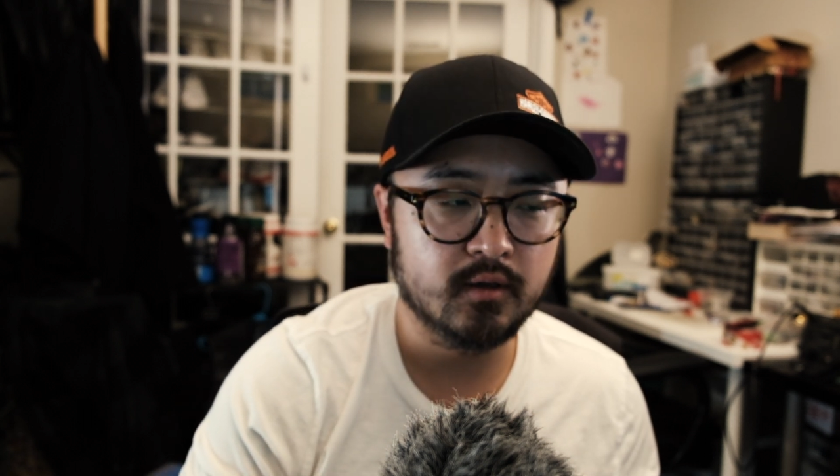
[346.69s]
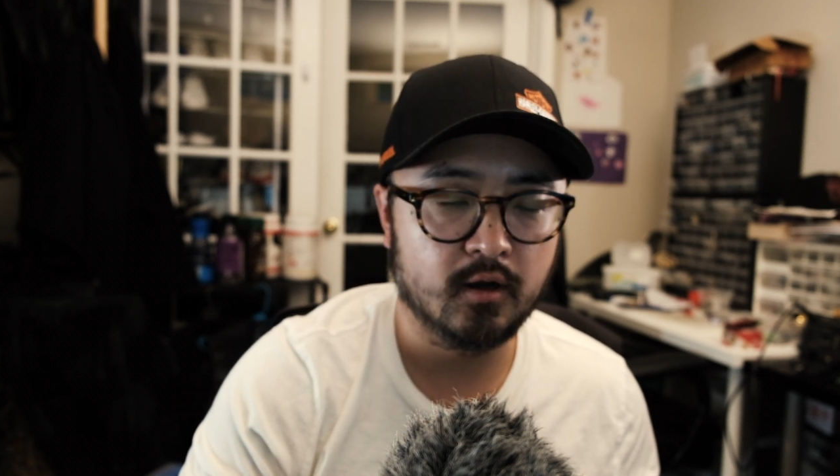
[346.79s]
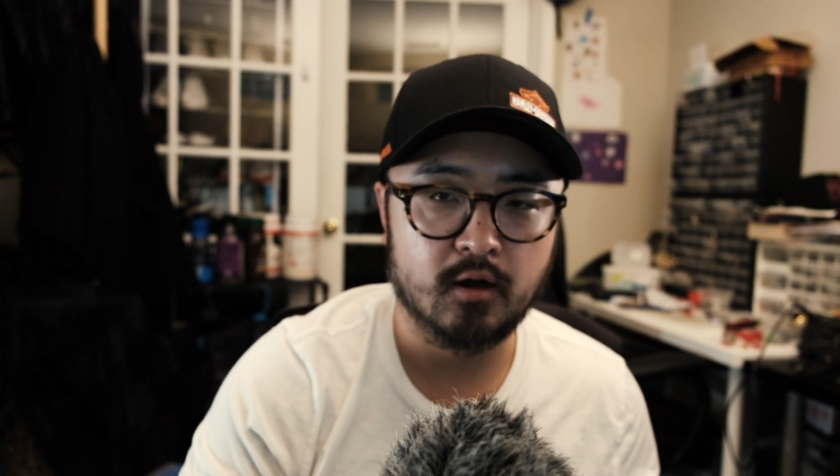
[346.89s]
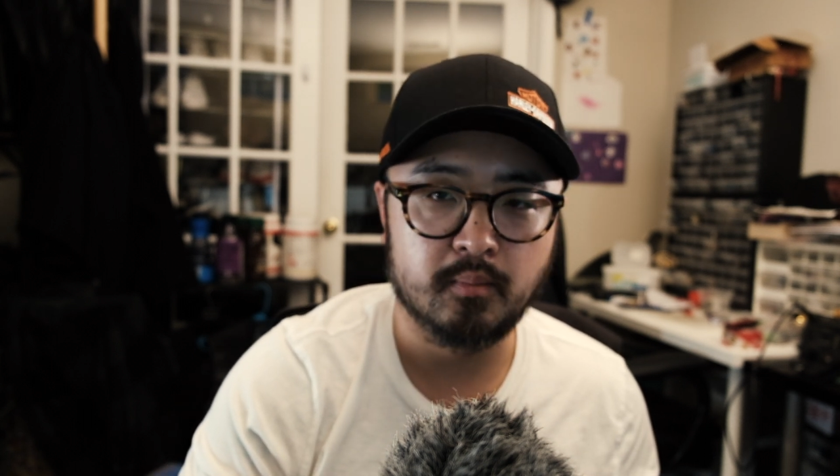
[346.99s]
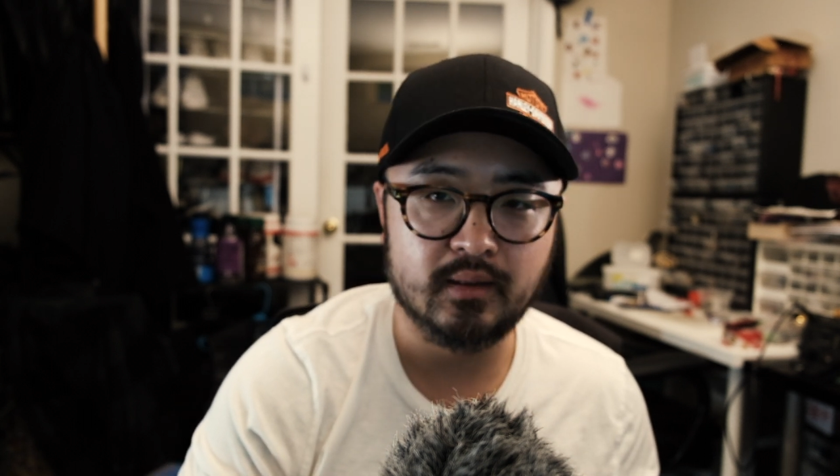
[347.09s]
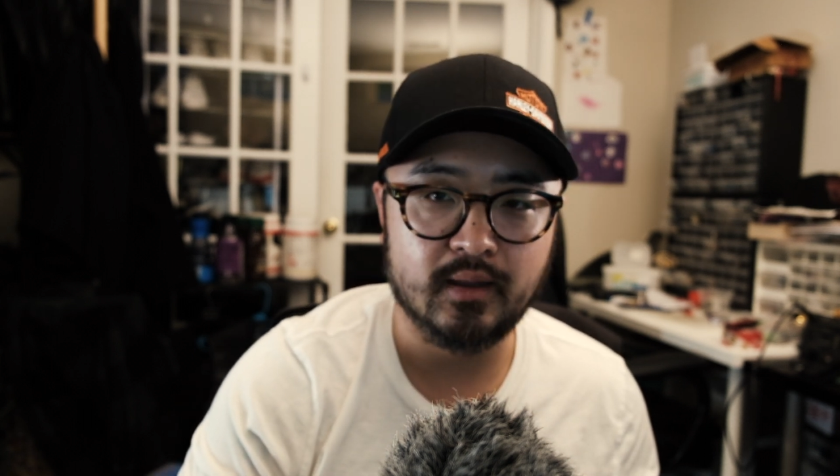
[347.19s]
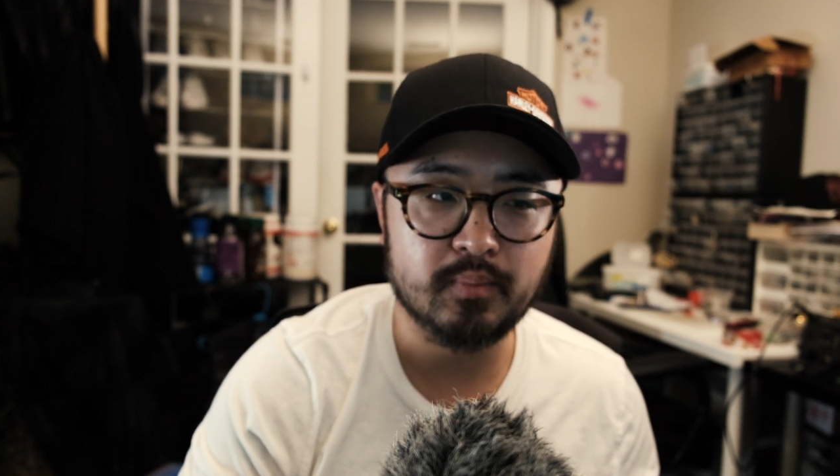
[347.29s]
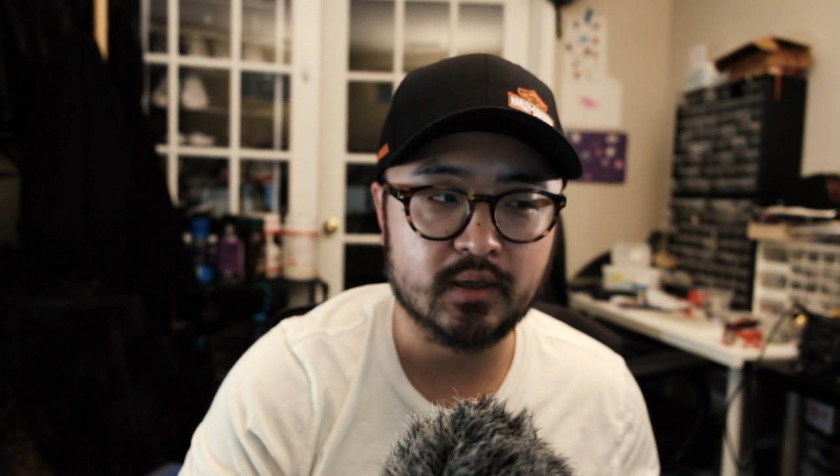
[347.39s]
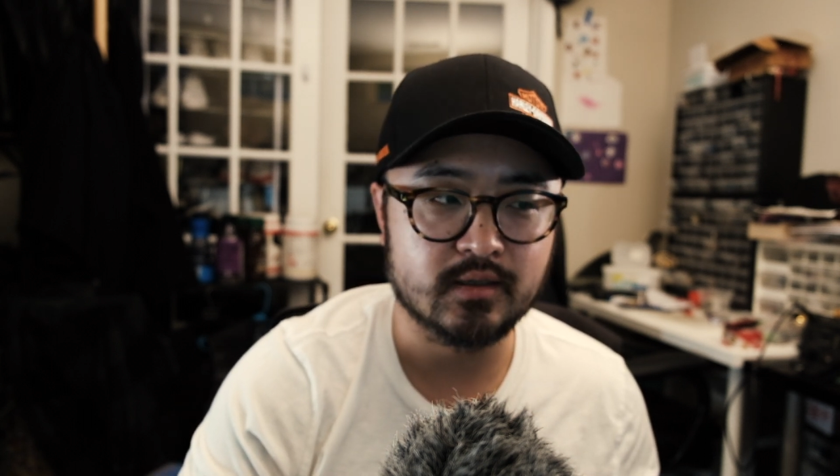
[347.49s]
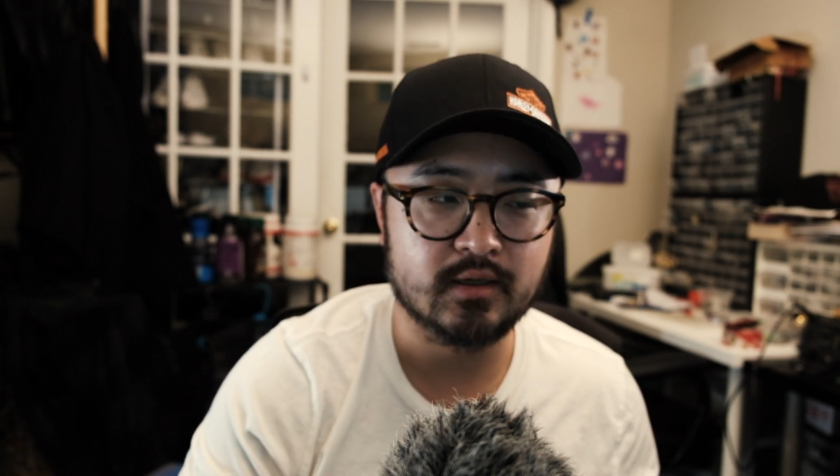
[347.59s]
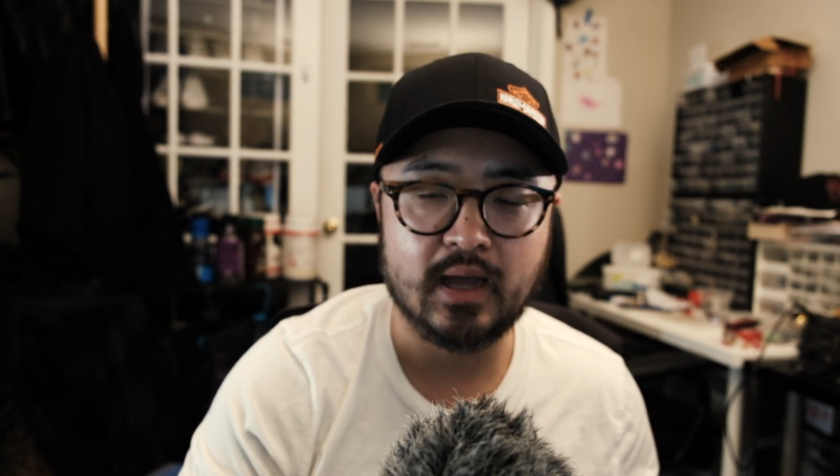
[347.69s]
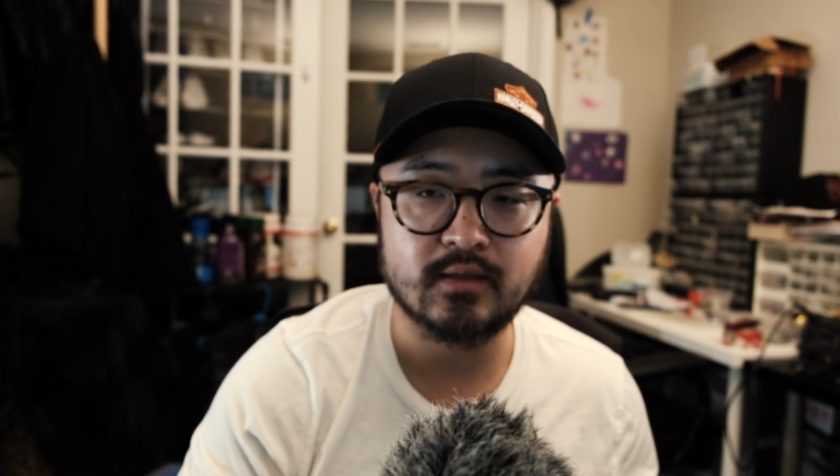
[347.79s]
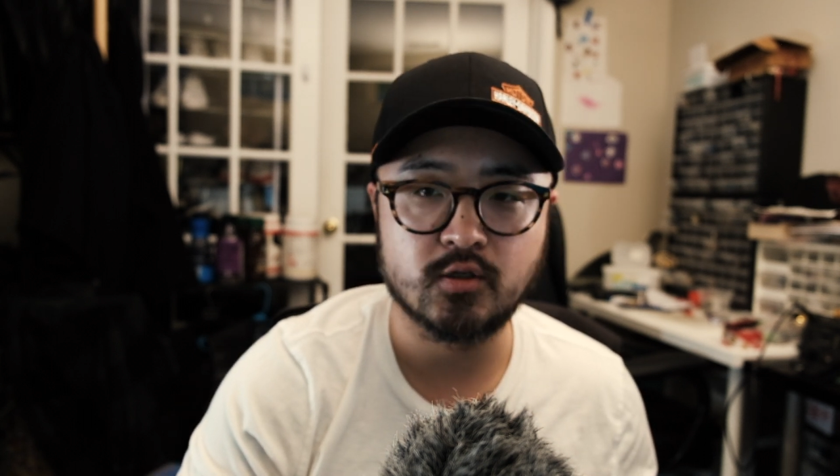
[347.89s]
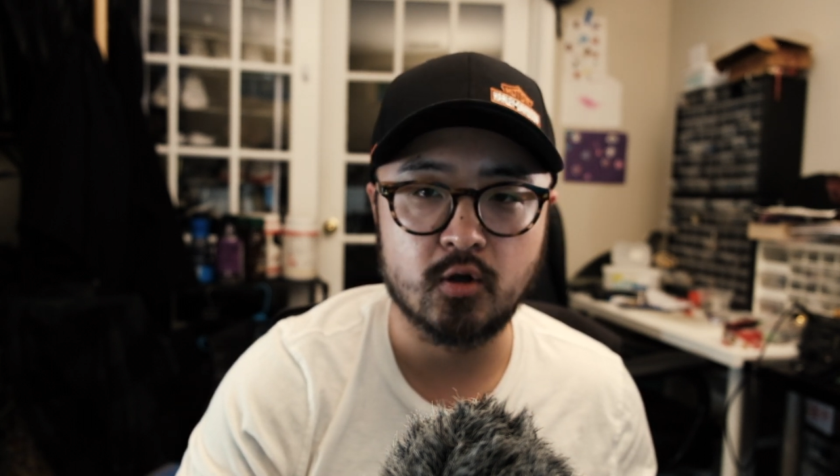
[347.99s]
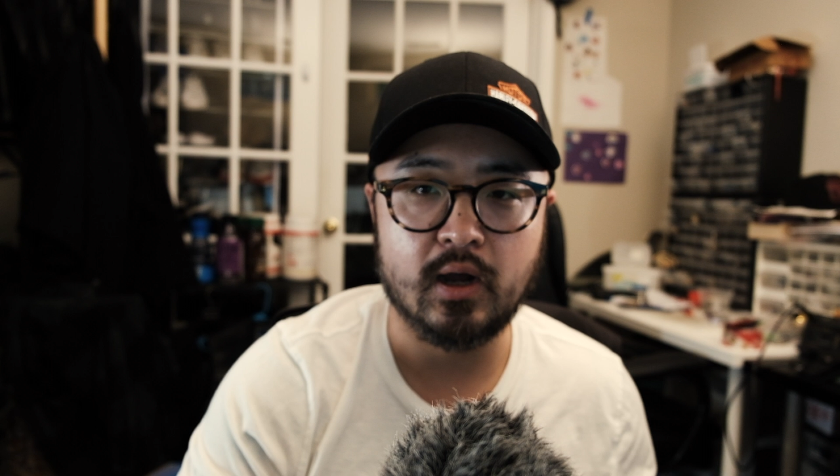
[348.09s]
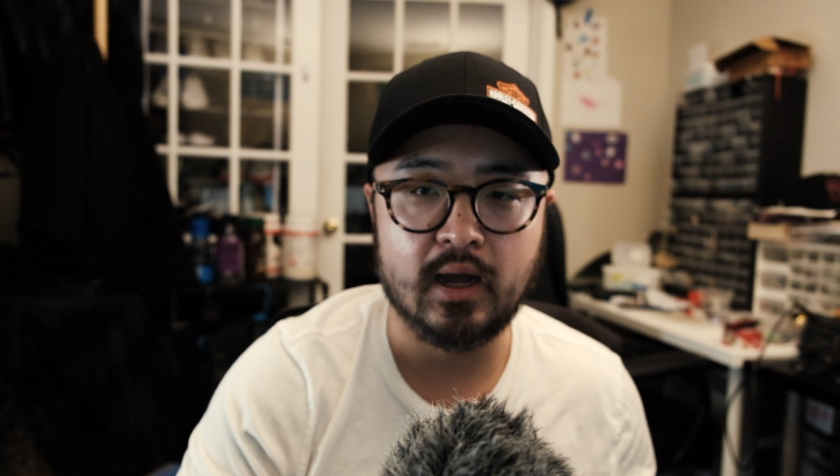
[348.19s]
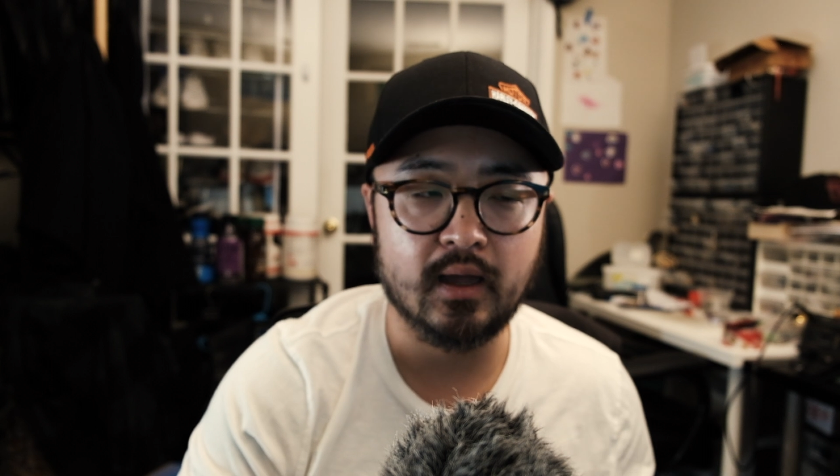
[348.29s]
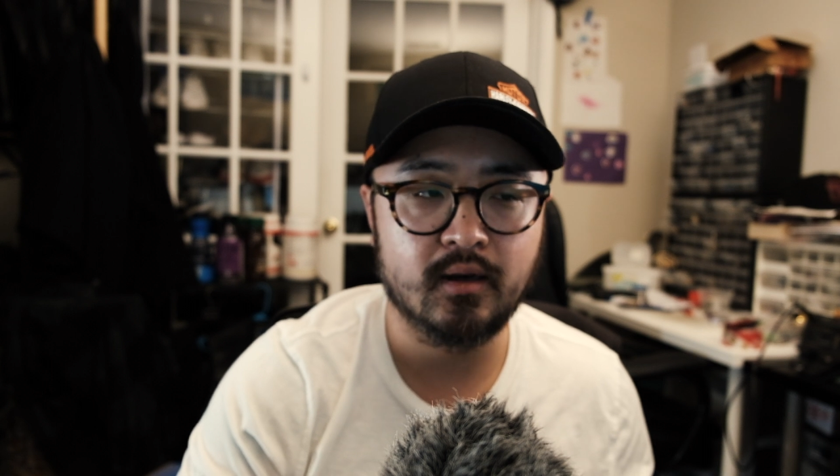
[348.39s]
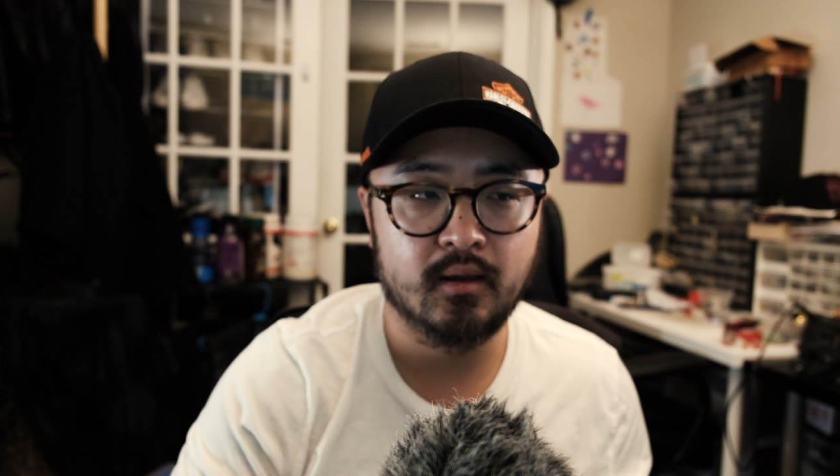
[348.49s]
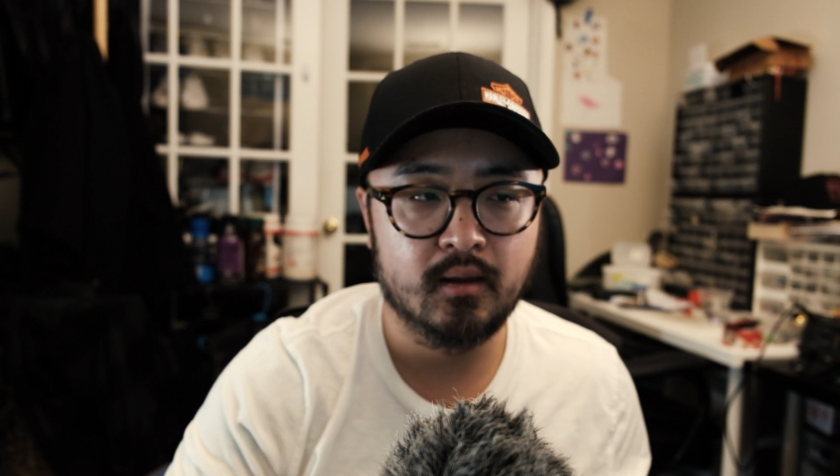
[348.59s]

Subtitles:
on my leg because it got so hot.